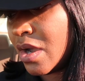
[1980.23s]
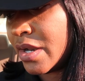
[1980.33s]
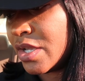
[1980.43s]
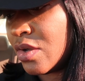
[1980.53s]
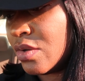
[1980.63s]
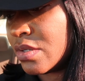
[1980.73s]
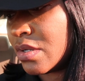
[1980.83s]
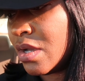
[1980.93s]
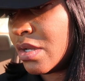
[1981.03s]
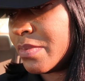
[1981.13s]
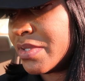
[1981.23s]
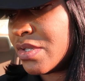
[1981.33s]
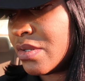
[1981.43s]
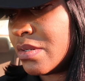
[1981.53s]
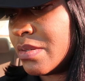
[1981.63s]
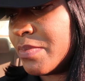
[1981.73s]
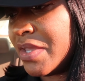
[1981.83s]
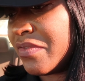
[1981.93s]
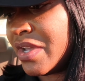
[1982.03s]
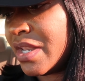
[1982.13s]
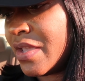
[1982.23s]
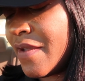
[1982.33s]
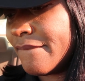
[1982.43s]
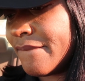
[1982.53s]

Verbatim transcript: I already called, called him and told him to be ready.